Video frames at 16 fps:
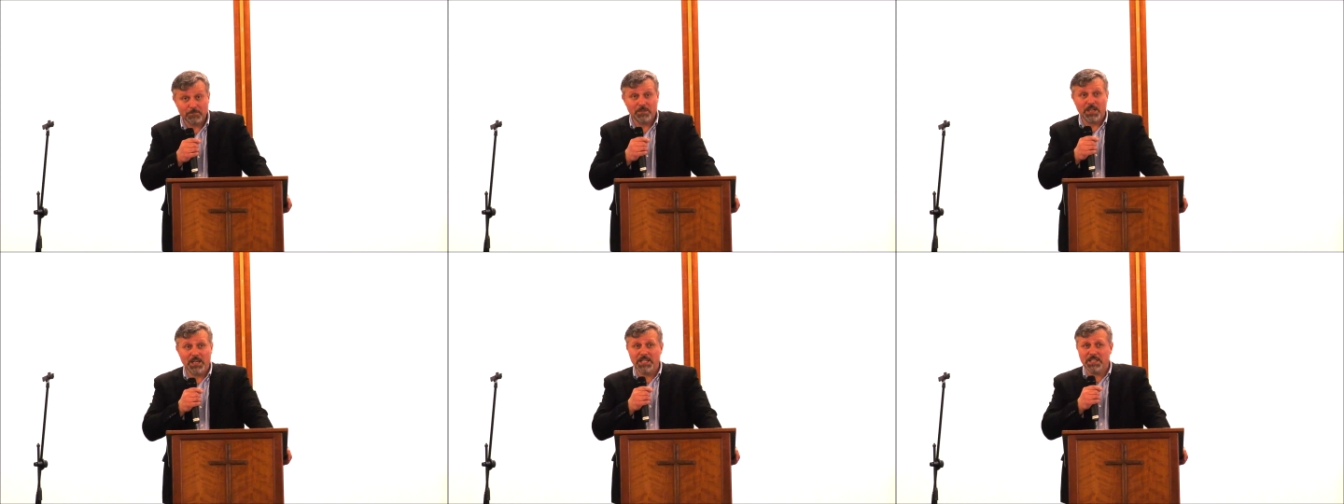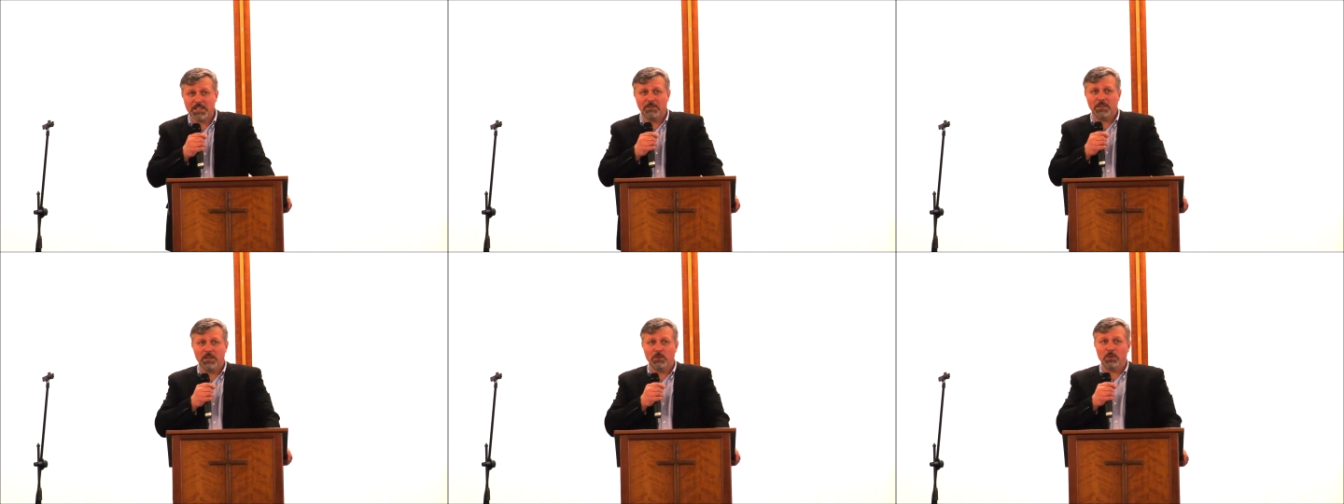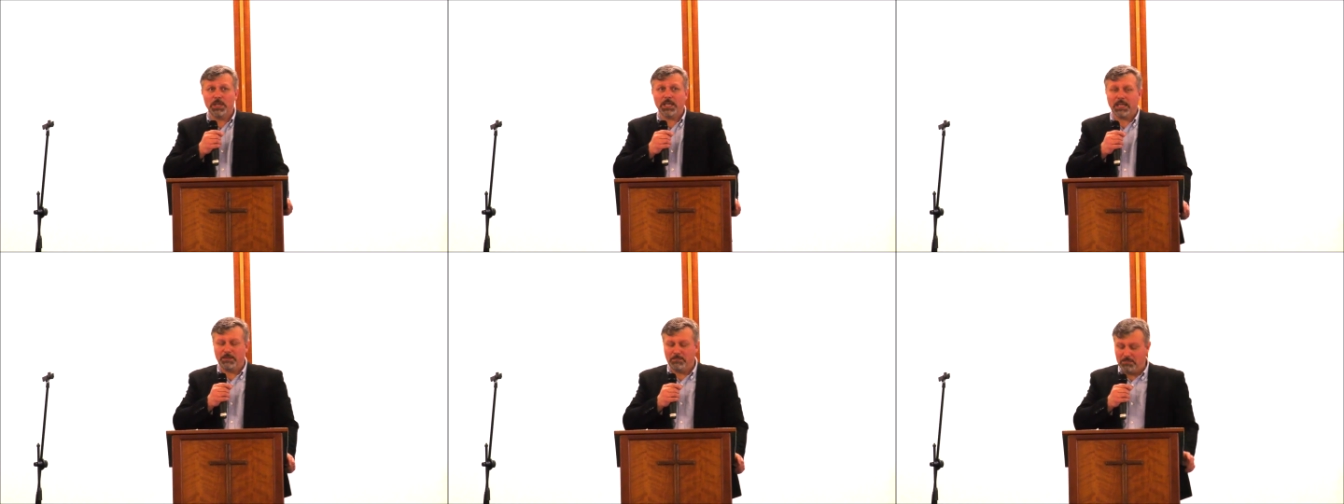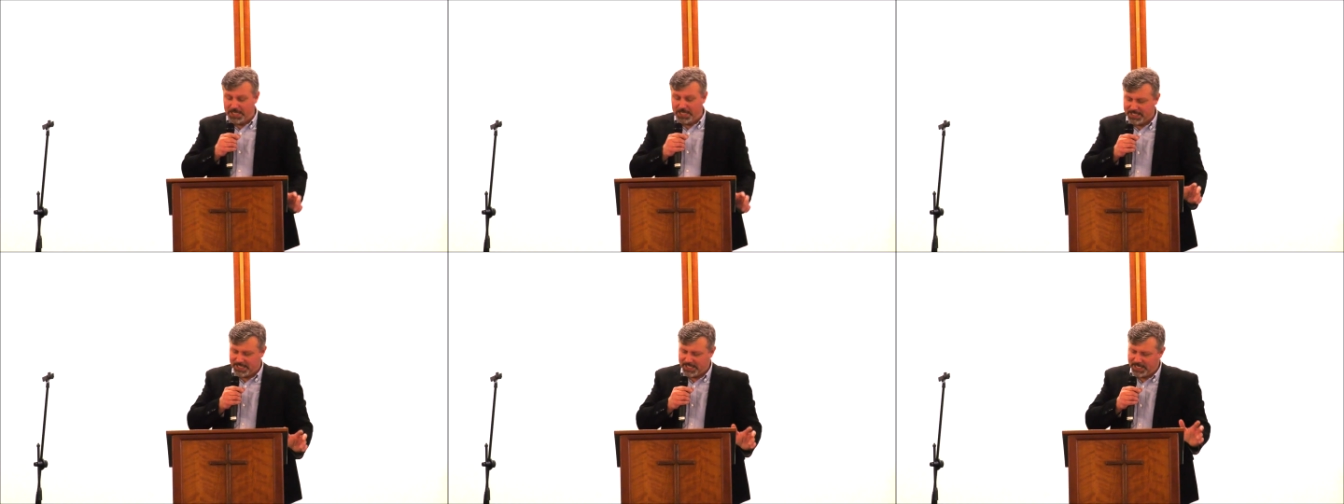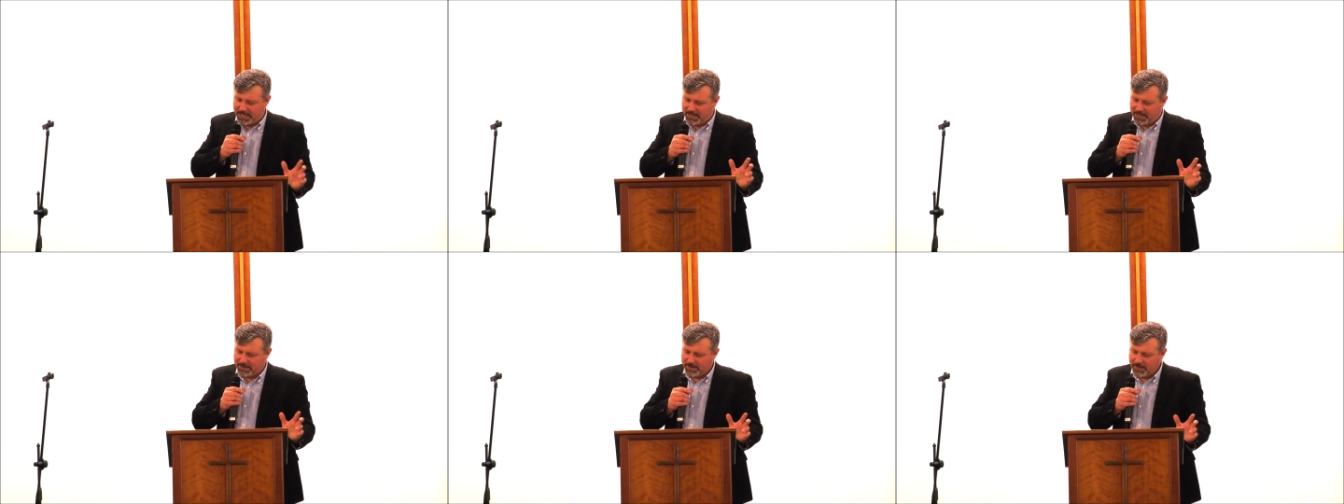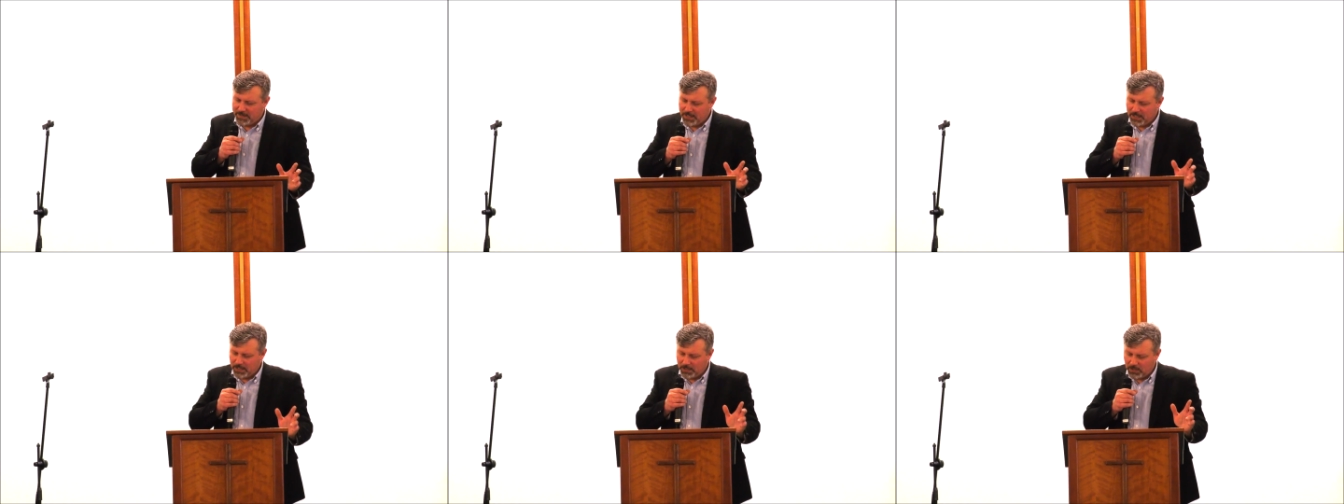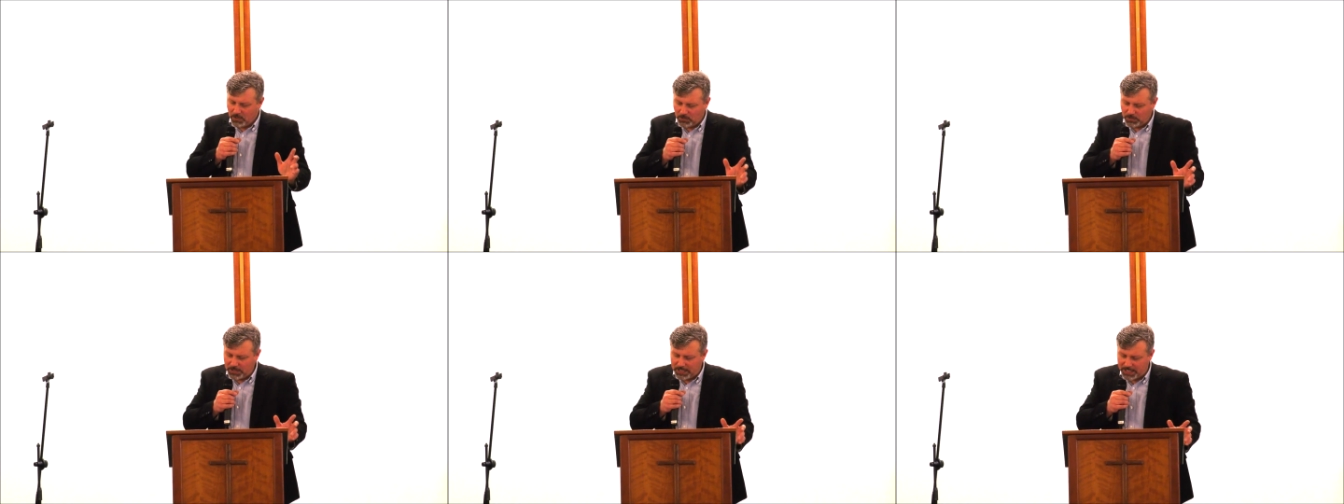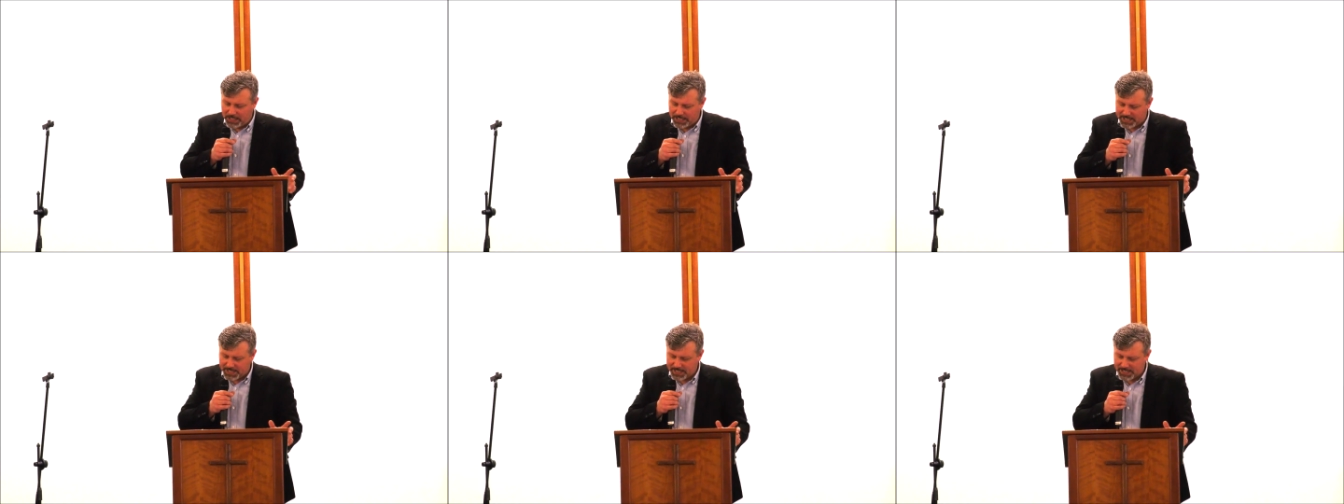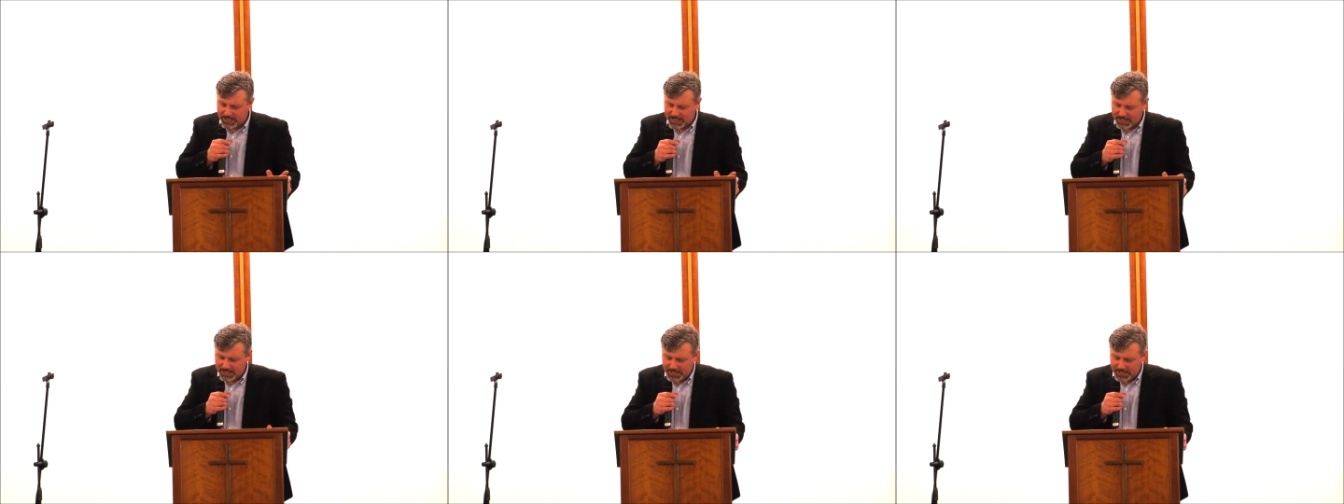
there is something we can miss here godliness,